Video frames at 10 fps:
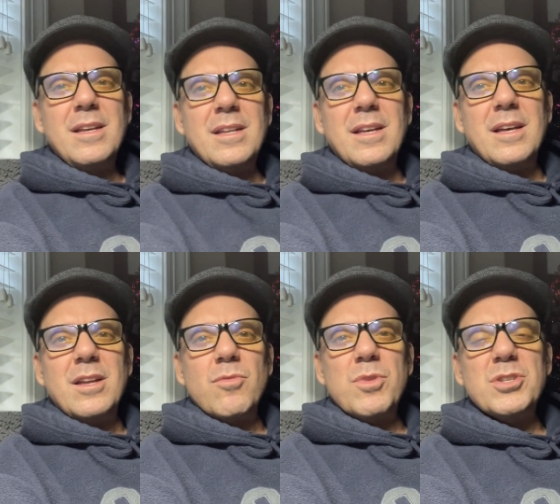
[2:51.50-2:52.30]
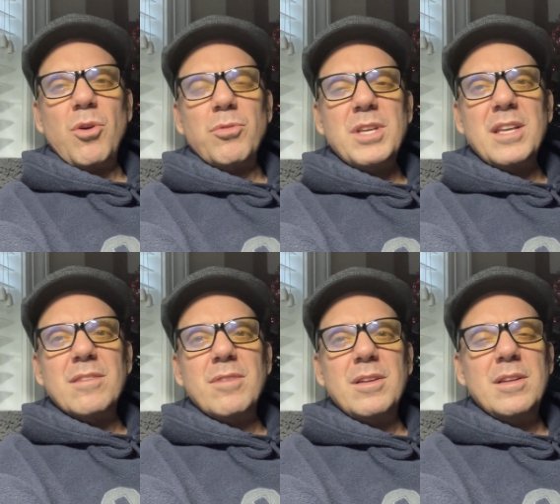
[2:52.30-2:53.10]
uh, resulting
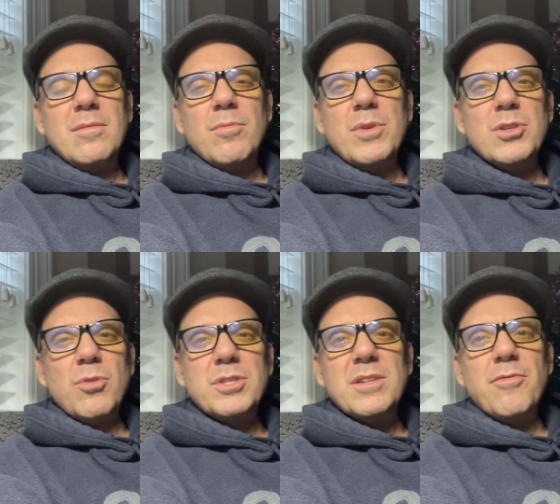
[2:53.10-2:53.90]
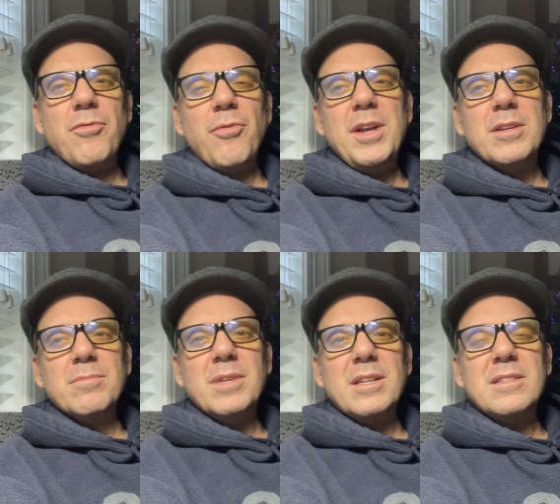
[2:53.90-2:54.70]
uh, results in freedom
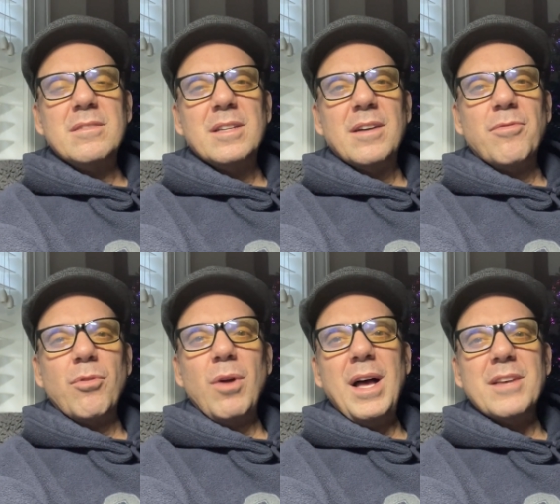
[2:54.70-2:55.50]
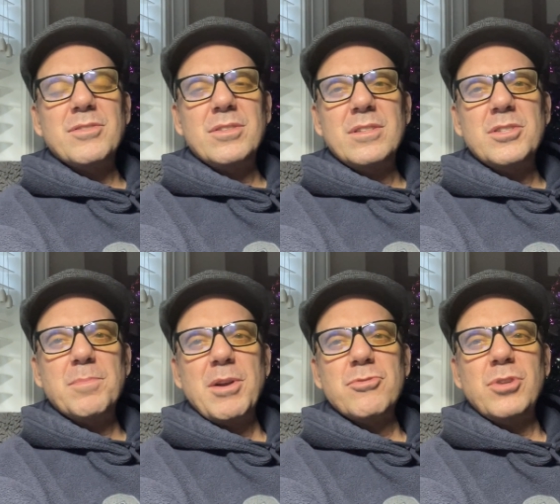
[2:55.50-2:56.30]
uh, for us
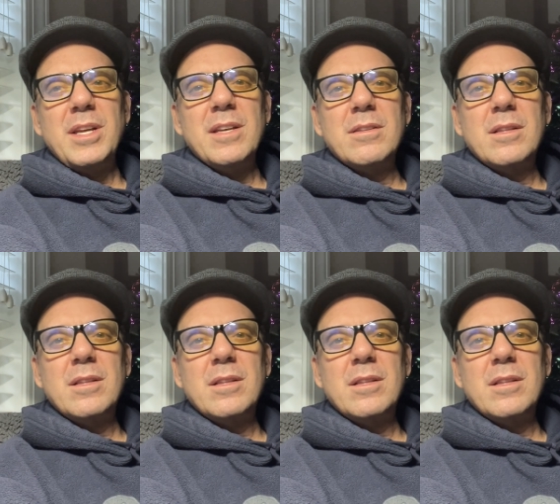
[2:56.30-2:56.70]
spiritually,